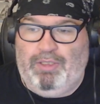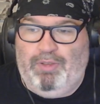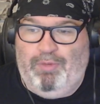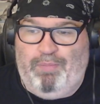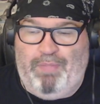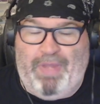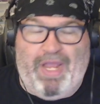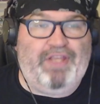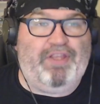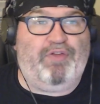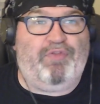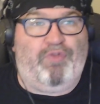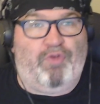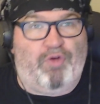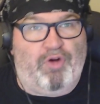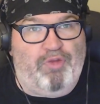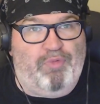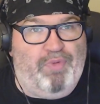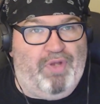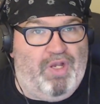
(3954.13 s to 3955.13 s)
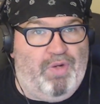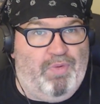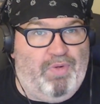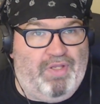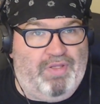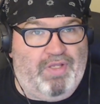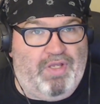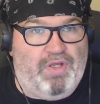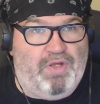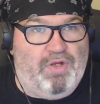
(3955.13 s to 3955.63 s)
may the 4th be
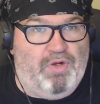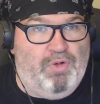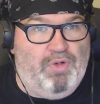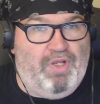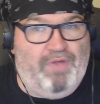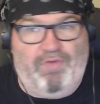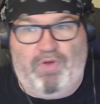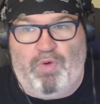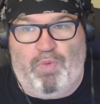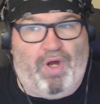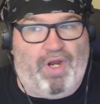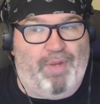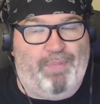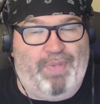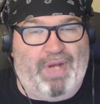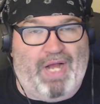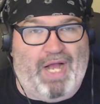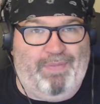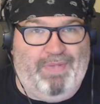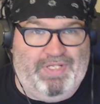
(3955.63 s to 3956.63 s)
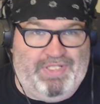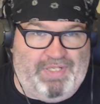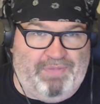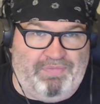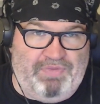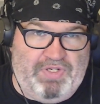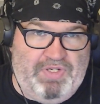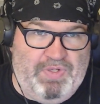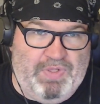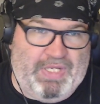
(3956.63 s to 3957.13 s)
with you. If you want to buy me
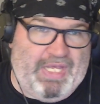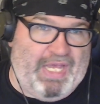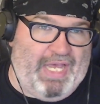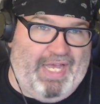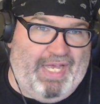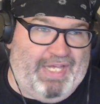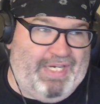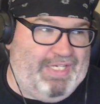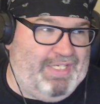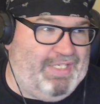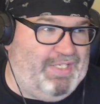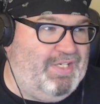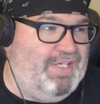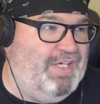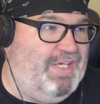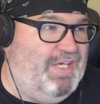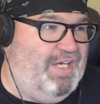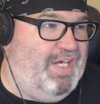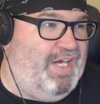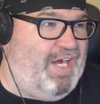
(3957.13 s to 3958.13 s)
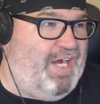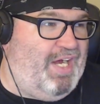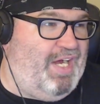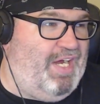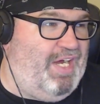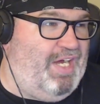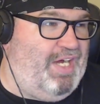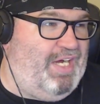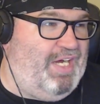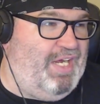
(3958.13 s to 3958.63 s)
something, you can.
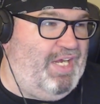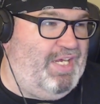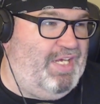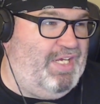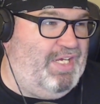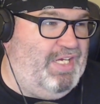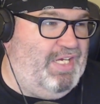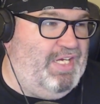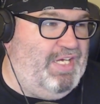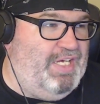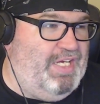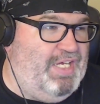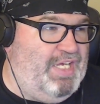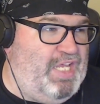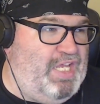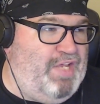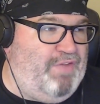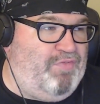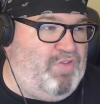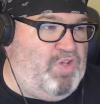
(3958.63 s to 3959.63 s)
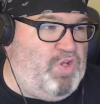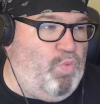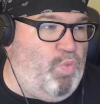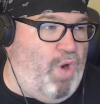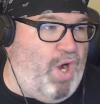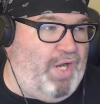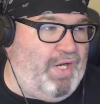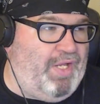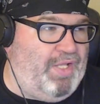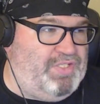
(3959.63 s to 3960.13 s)
Uh, if you
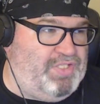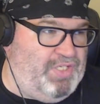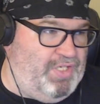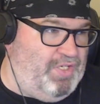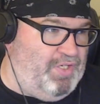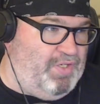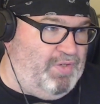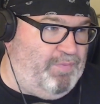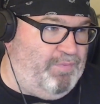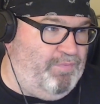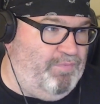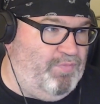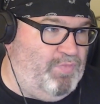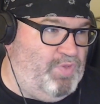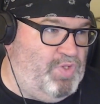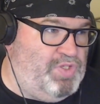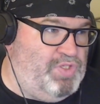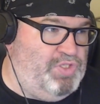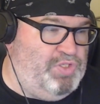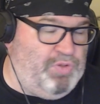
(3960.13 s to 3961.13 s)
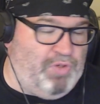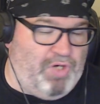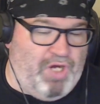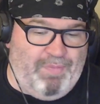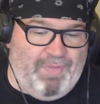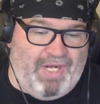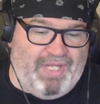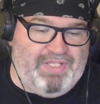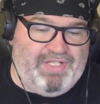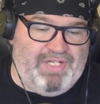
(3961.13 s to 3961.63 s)
wanted to, join
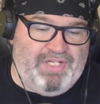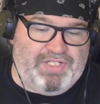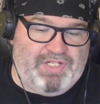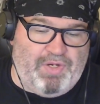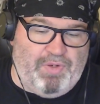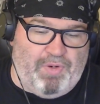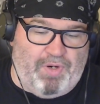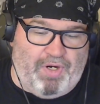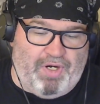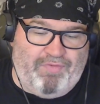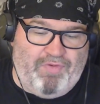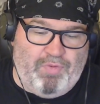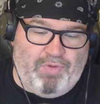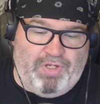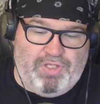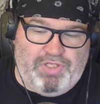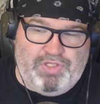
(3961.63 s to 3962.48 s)
my Discord. If you want to